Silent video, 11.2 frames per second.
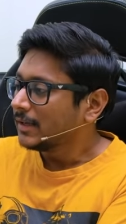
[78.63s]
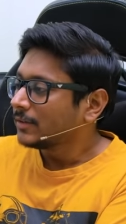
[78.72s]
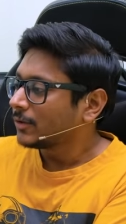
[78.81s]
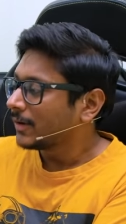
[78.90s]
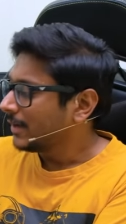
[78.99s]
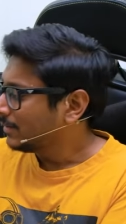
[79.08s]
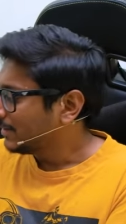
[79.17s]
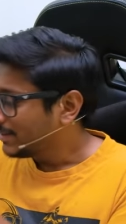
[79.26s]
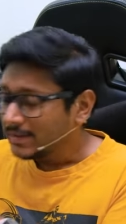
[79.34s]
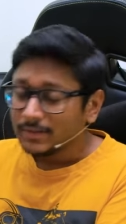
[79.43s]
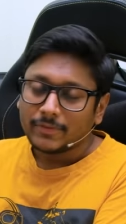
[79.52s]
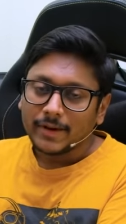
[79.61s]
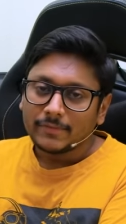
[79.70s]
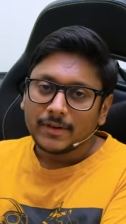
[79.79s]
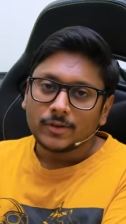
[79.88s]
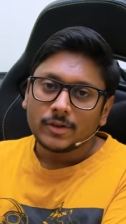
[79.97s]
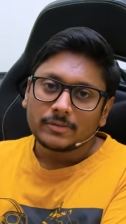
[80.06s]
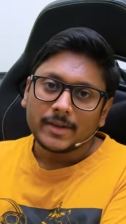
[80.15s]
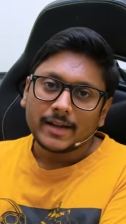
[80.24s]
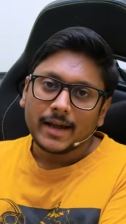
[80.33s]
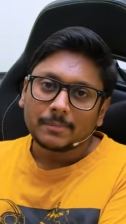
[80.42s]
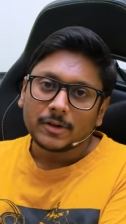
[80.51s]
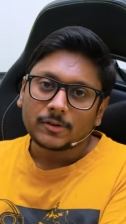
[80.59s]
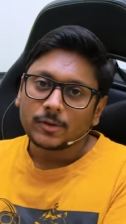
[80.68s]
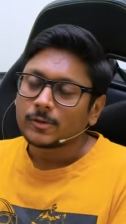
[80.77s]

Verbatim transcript: So guys, in these Wi-Fi USB adapters